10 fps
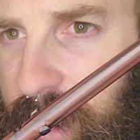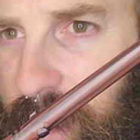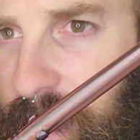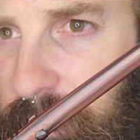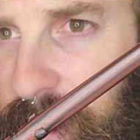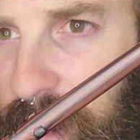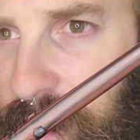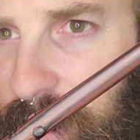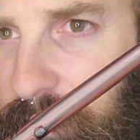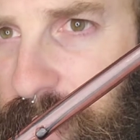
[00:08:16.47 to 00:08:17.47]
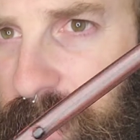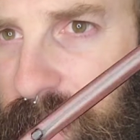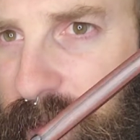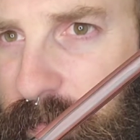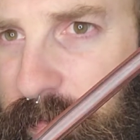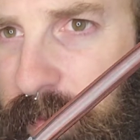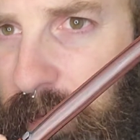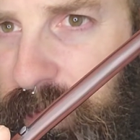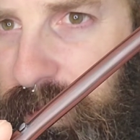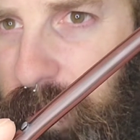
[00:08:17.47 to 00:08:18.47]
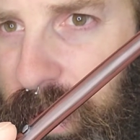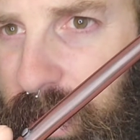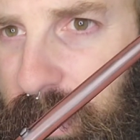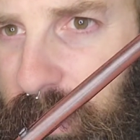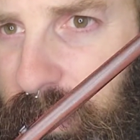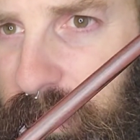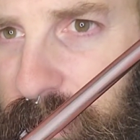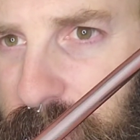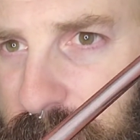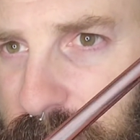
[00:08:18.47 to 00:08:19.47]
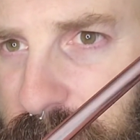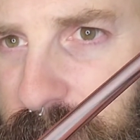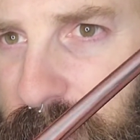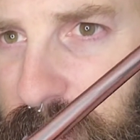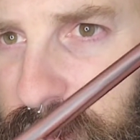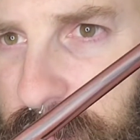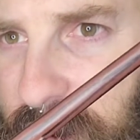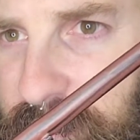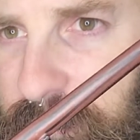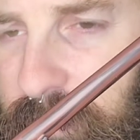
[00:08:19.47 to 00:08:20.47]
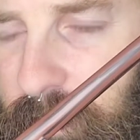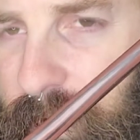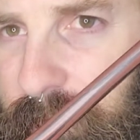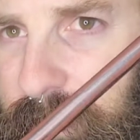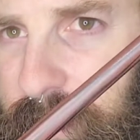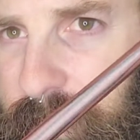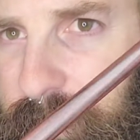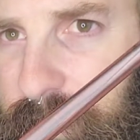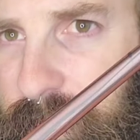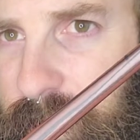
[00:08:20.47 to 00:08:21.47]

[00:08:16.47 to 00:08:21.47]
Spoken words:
And we got a little bit of these bumps right here. So it looks like there's about 4 of those.